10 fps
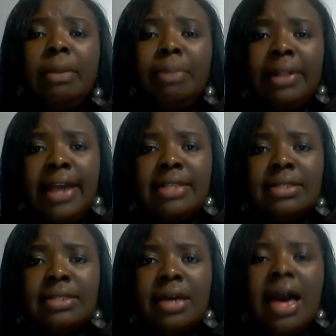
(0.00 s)
place,
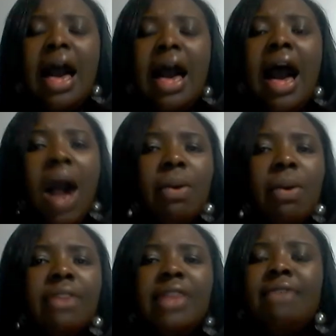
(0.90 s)
how
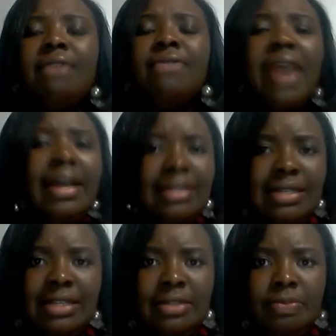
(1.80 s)
are they
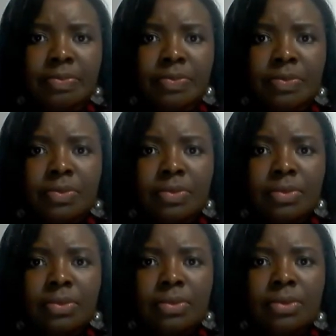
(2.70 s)
affecting
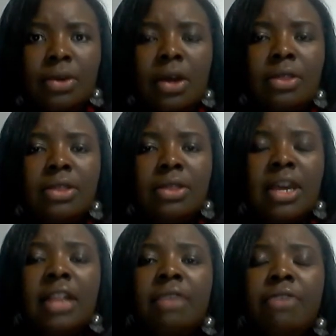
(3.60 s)
the
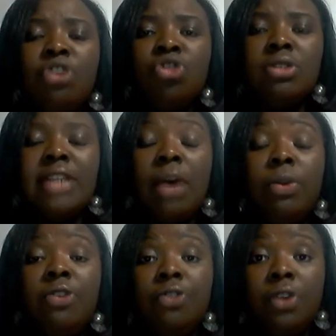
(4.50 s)
individuals that we
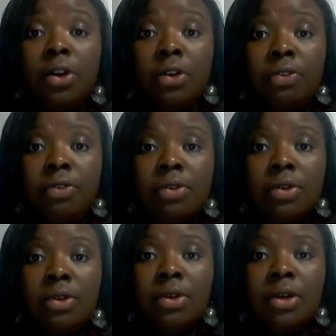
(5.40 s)
serve?
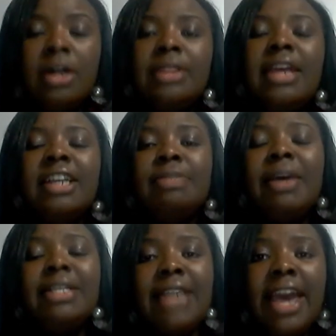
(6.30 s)
The
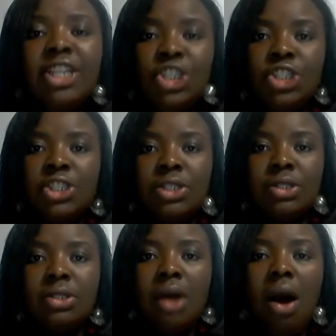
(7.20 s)

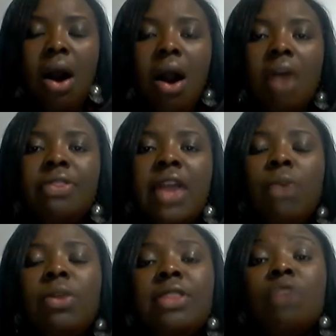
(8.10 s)
expectations, are they
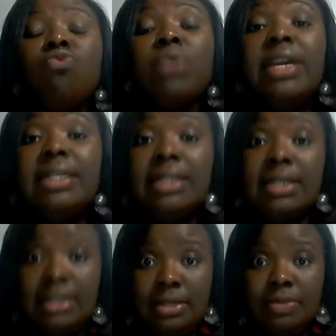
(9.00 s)
within reason?